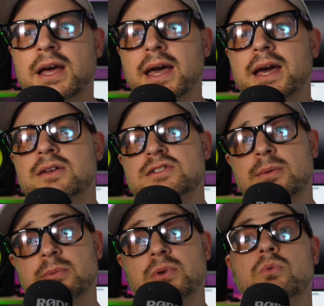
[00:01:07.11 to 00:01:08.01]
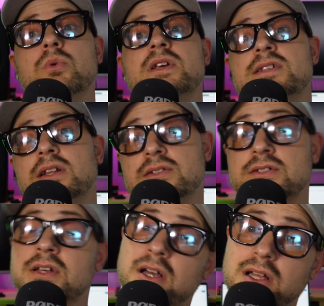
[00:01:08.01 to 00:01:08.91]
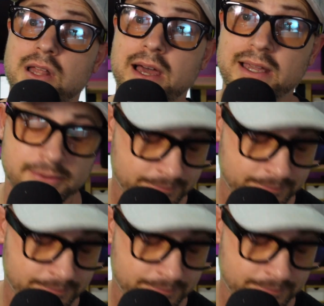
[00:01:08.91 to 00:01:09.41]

and supplement resellers alike.